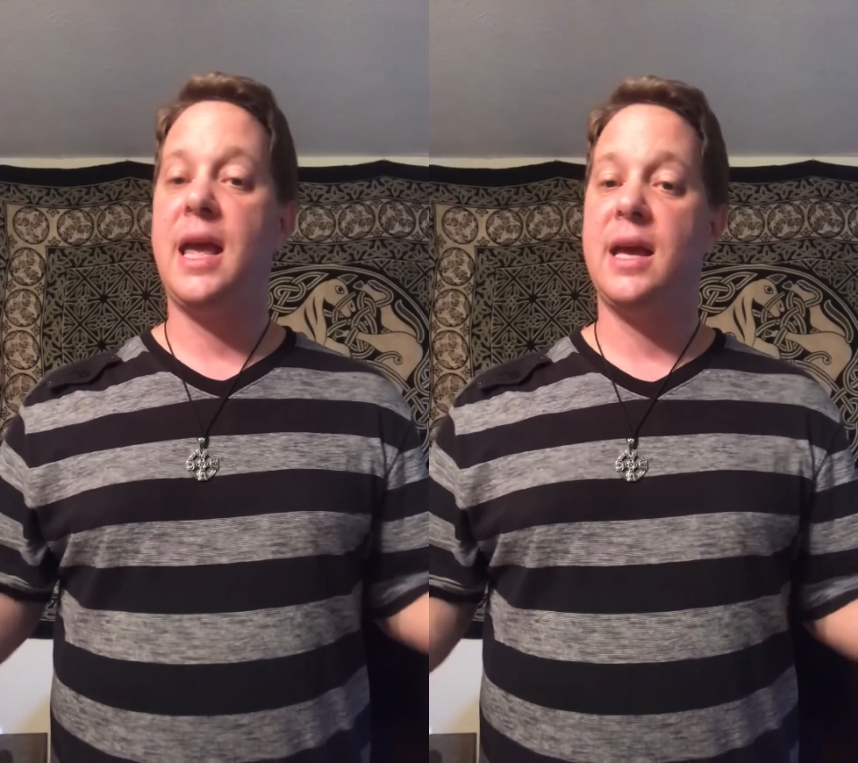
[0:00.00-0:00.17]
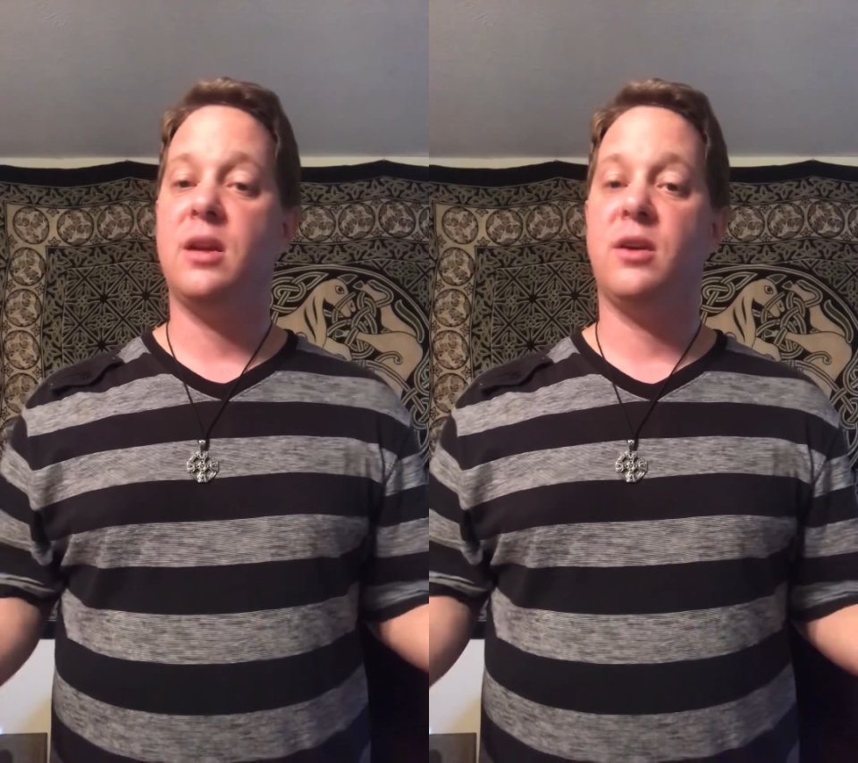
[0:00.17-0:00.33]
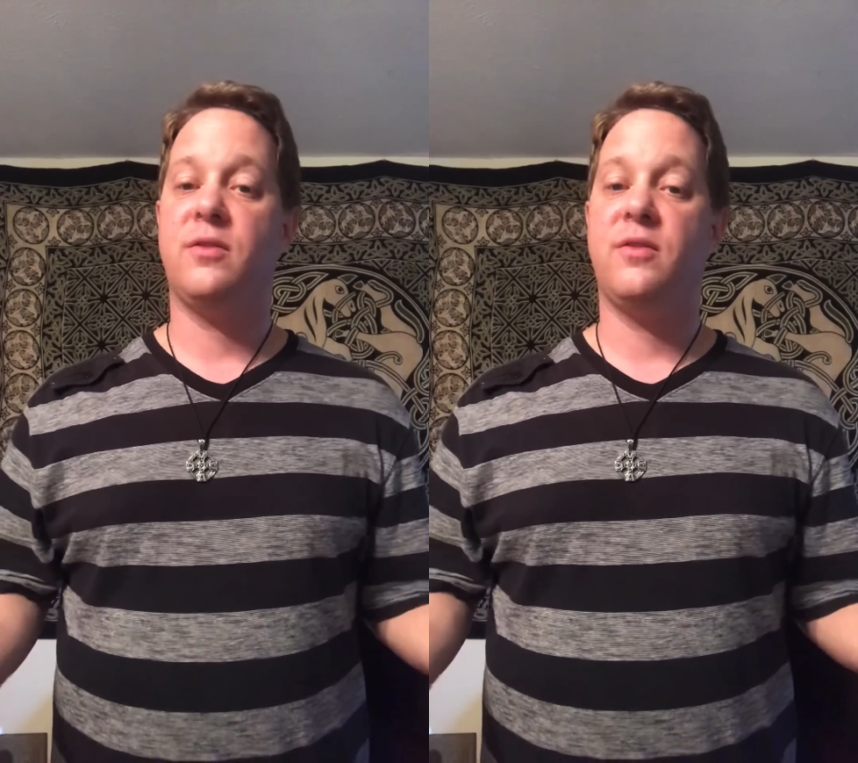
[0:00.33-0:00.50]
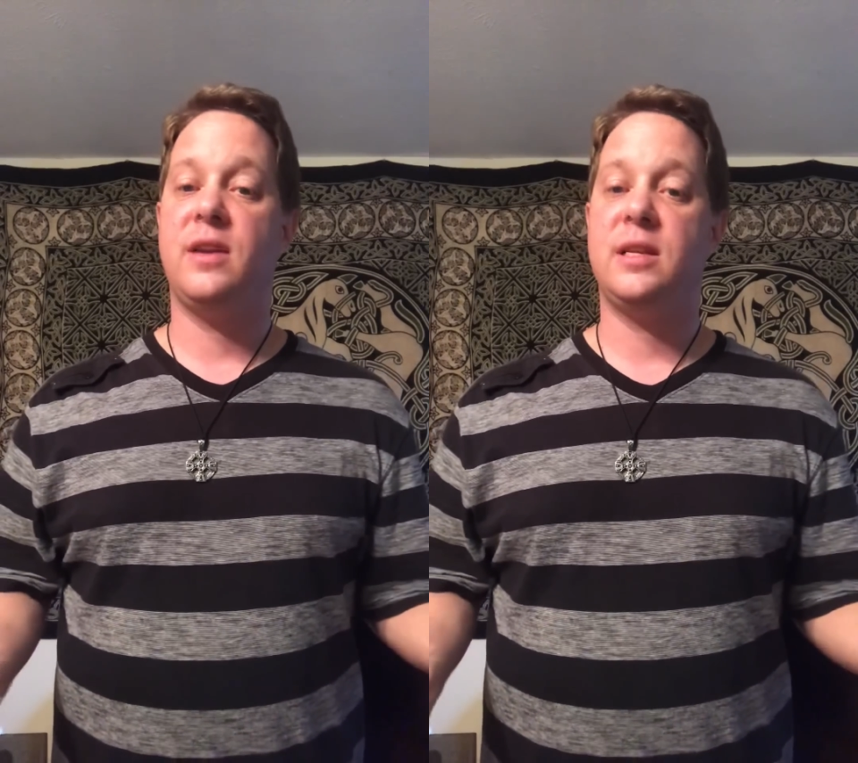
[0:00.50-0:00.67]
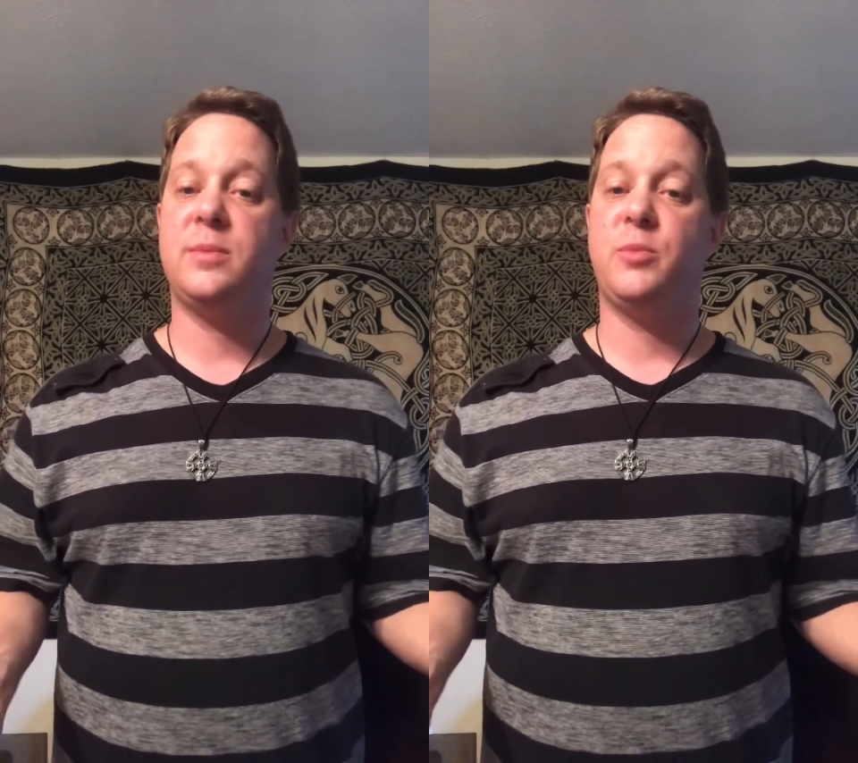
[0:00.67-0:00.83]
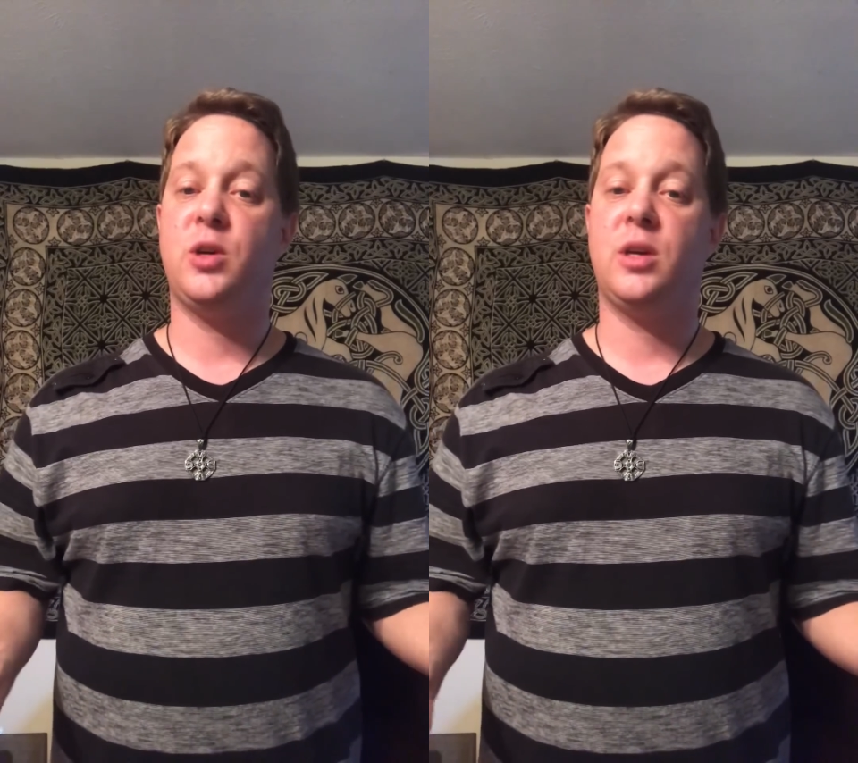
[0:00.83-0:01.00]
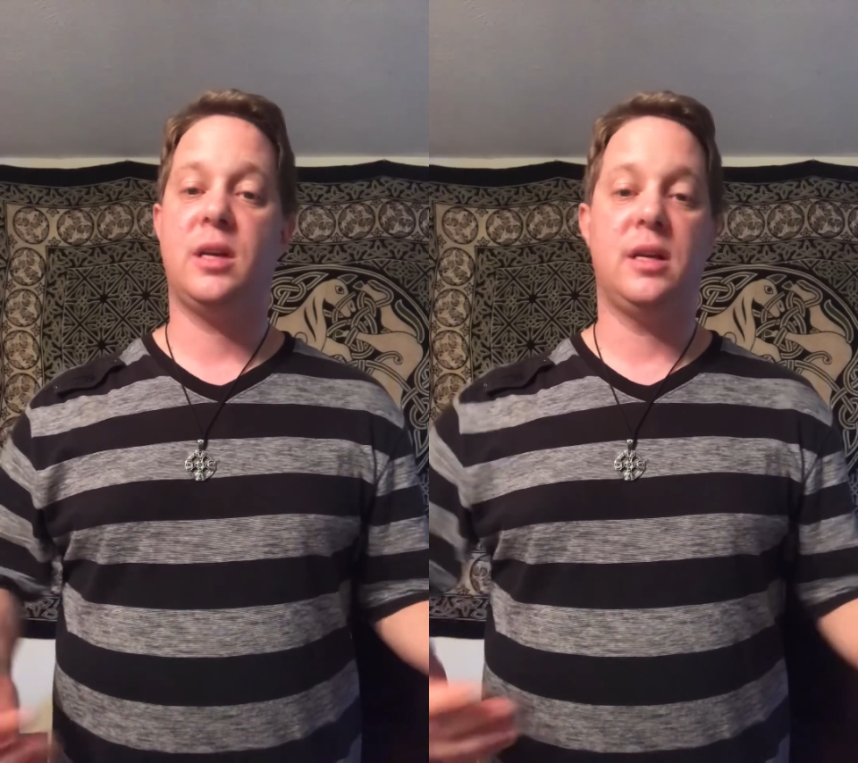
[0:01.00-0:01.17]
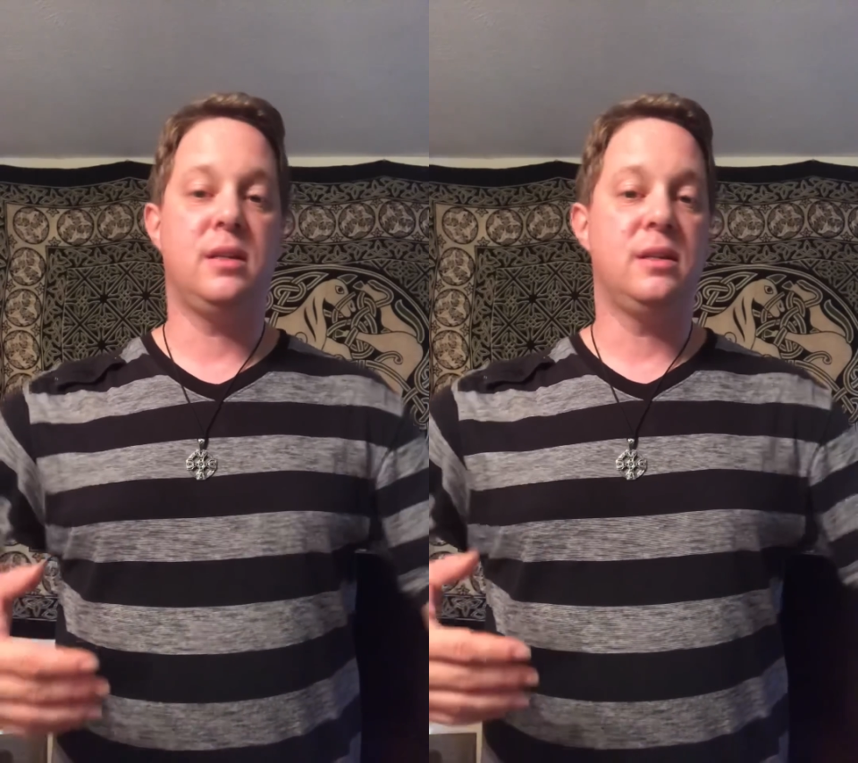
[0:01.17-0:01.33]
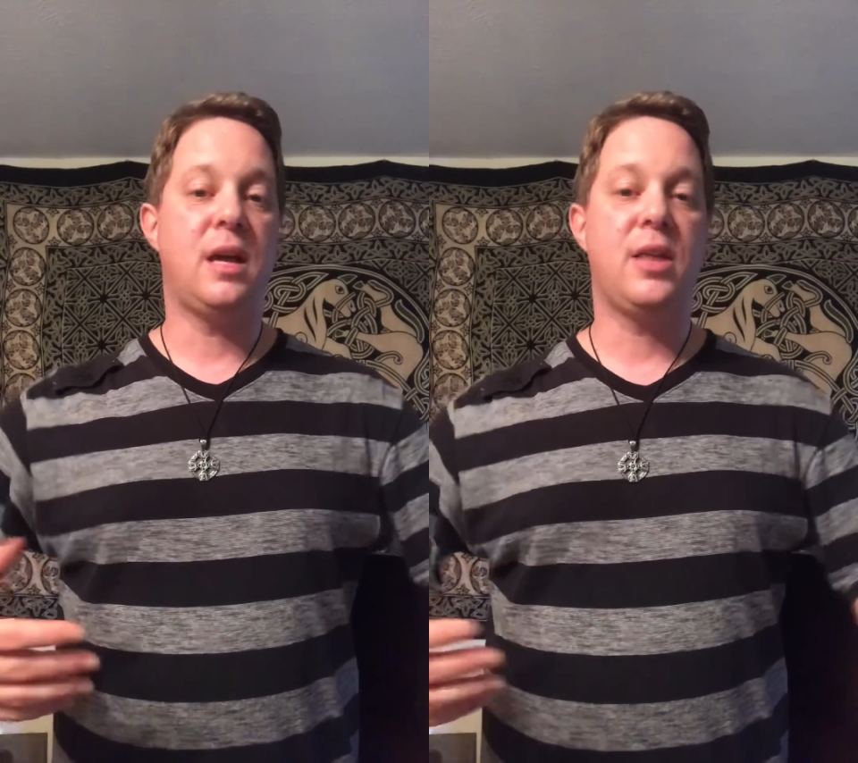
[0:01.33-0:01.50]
and on Facebook and